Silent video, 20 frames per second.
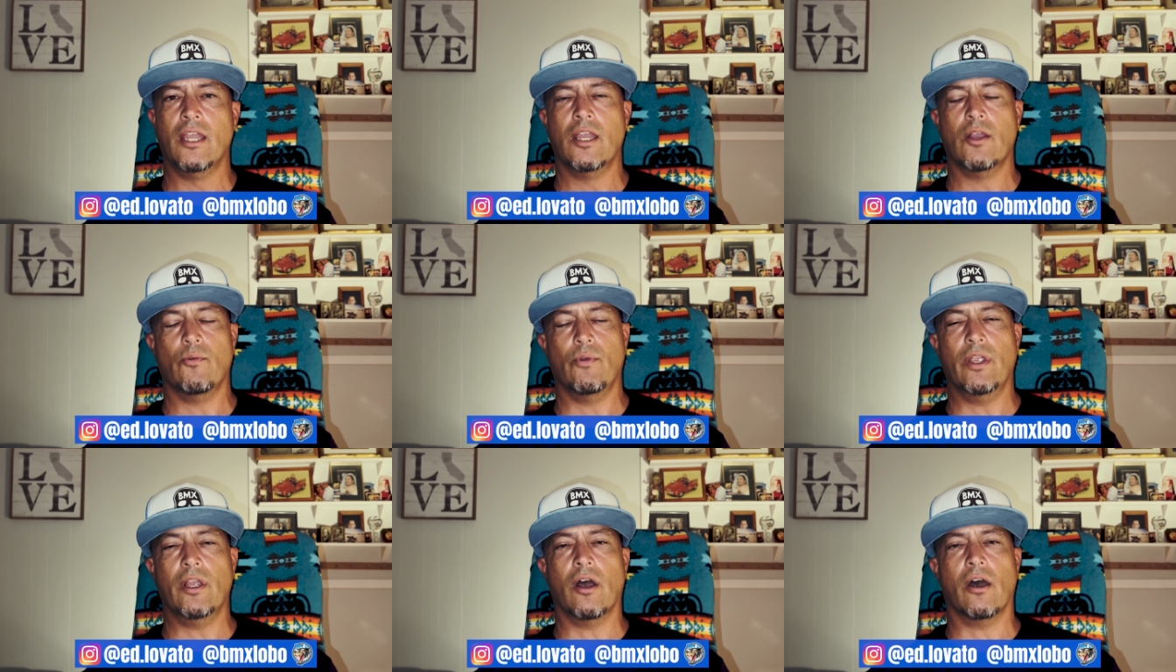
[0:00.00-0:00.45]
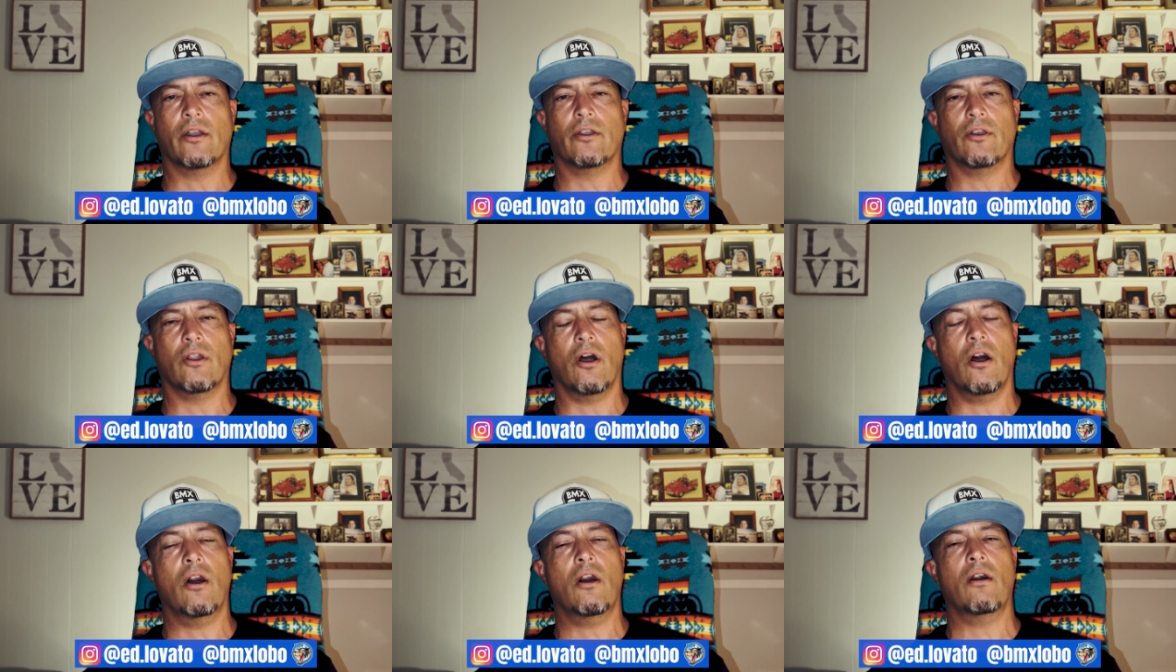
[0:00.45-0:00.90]
We honor
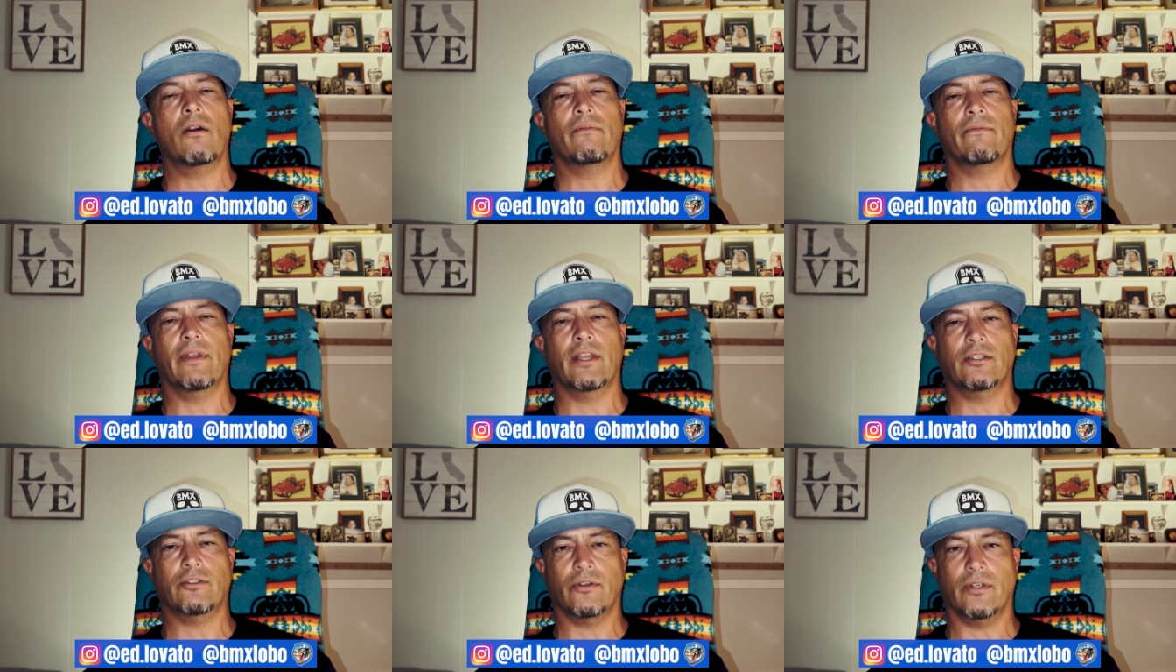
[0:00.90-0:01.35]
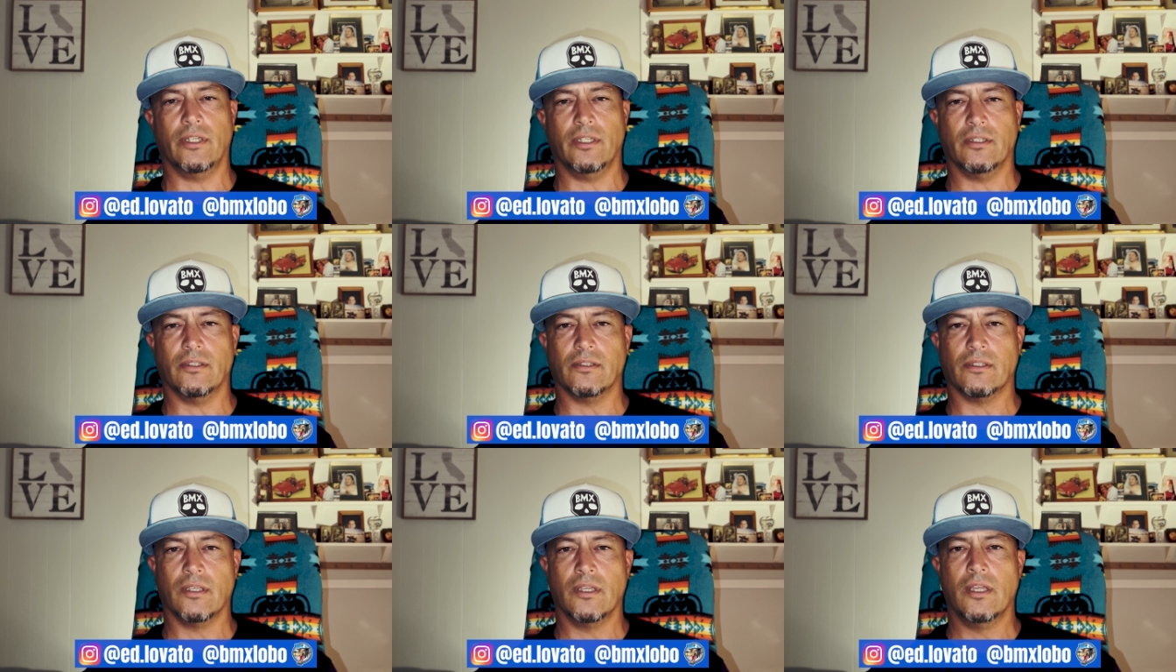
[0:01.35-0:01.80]
all
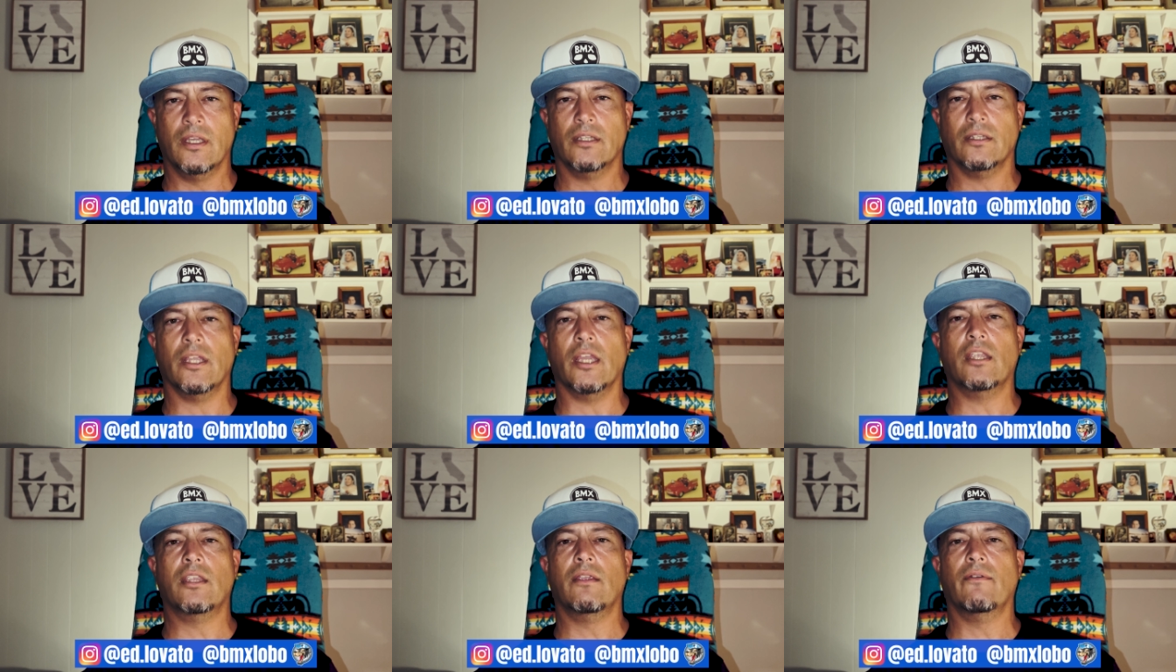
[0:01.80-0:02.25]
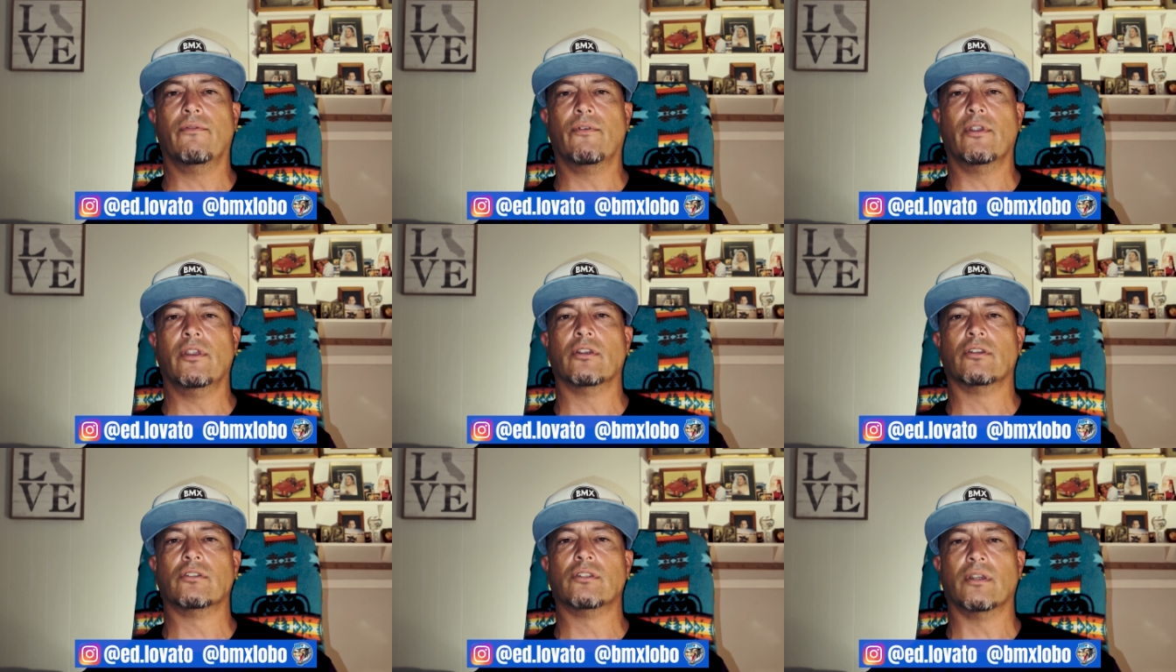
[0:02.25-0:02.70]
veterans. Thank you for
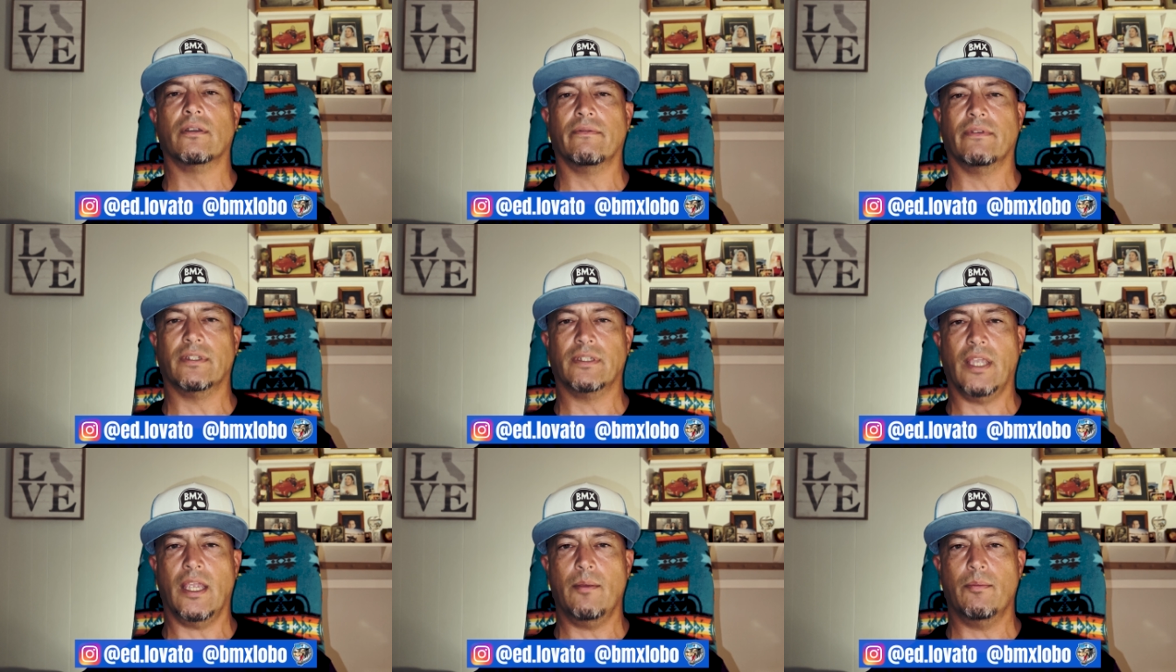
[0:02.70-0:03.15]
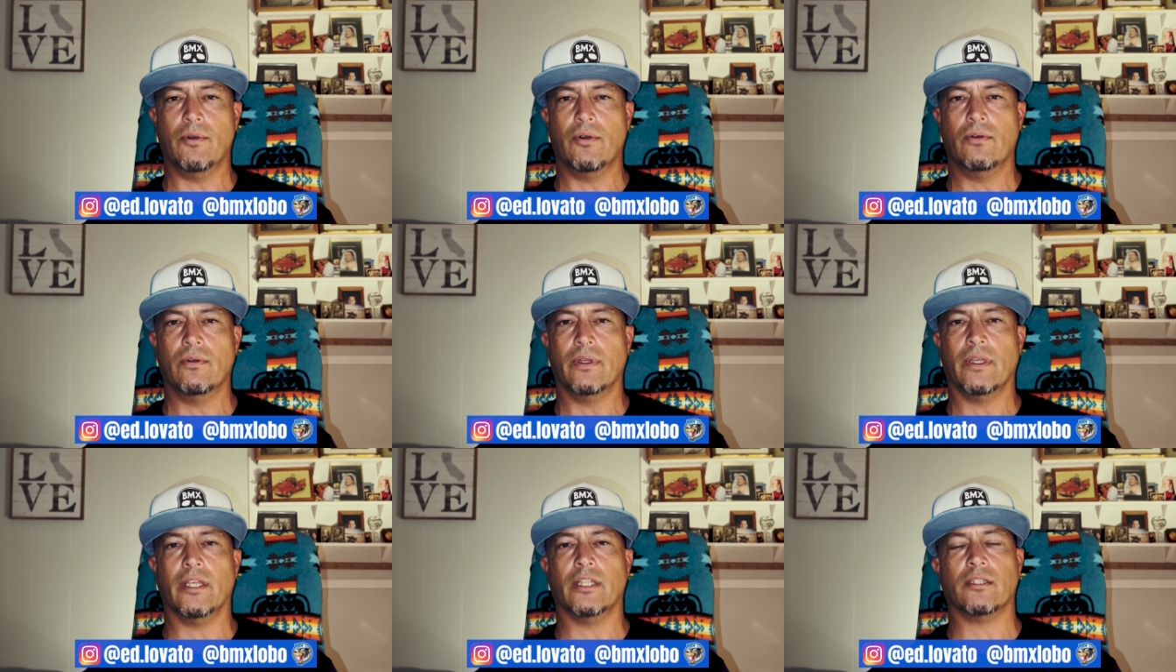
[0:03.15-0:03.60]
your service,
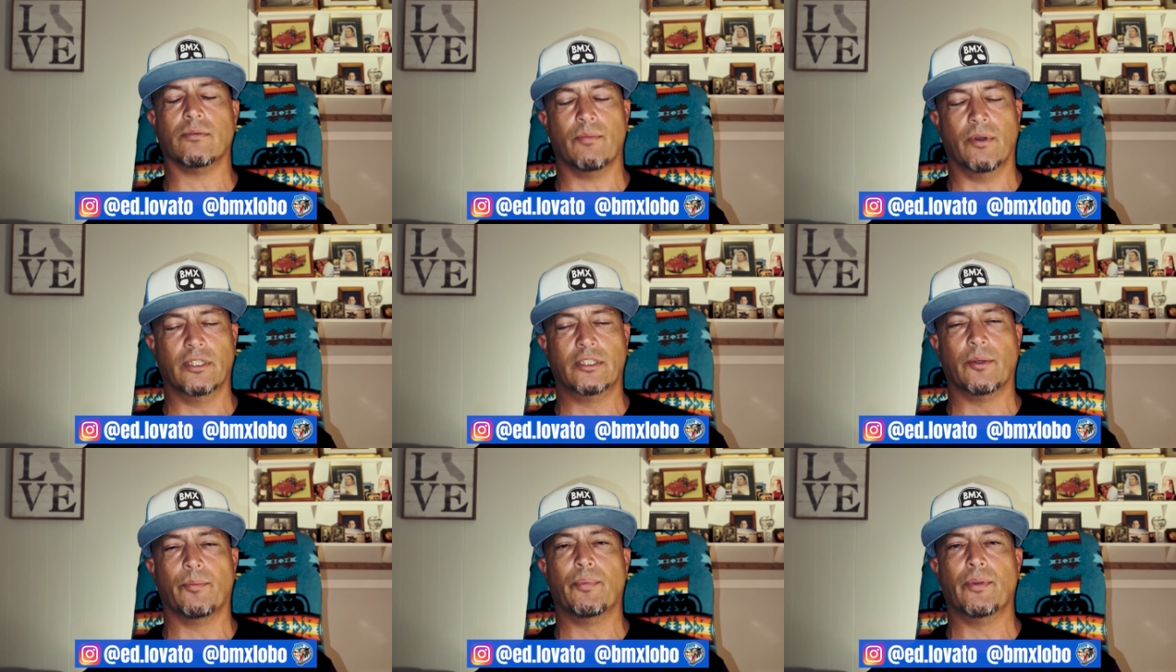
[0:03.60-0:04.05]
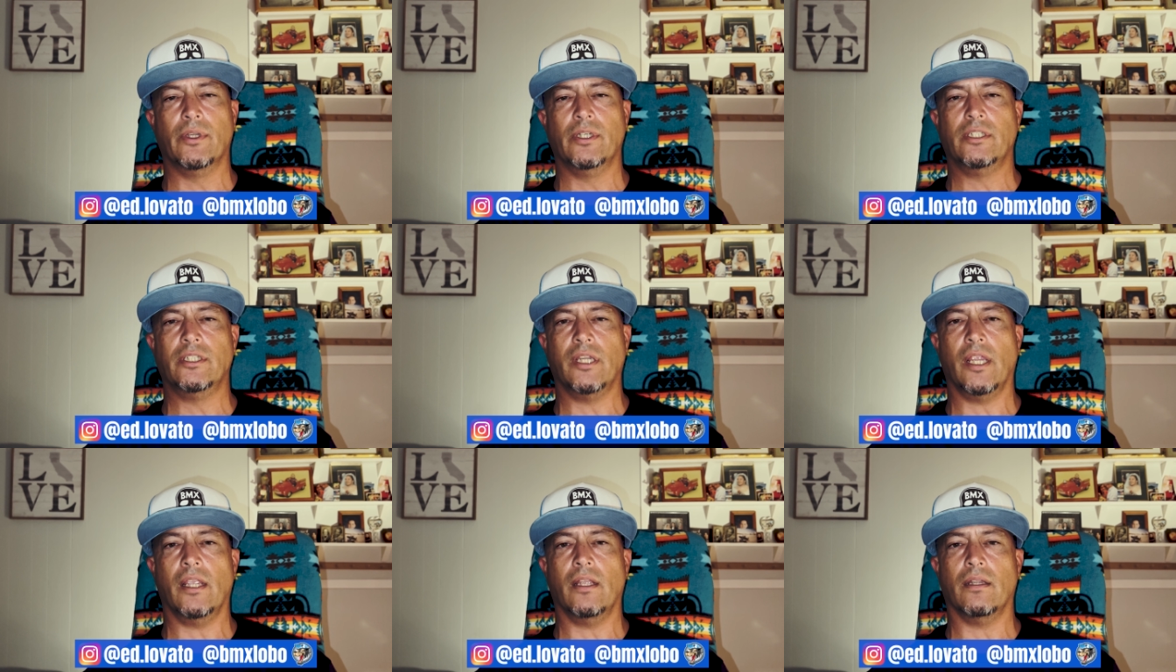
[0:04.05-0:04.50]
Abel. It's much
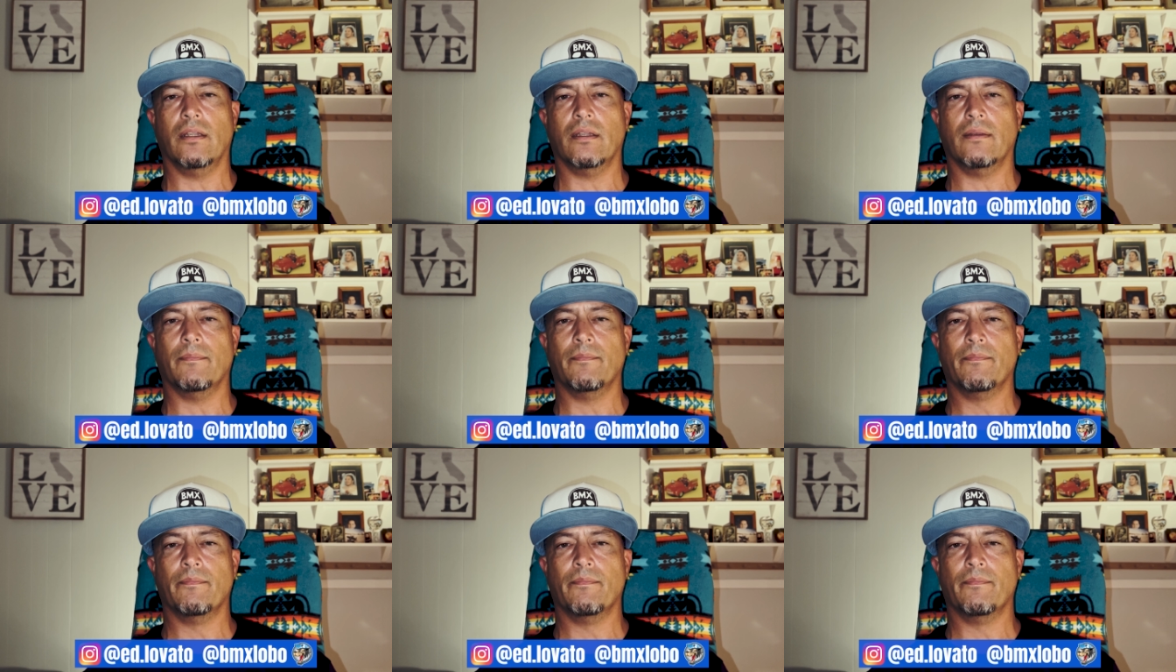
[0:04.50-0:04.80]
appreciated.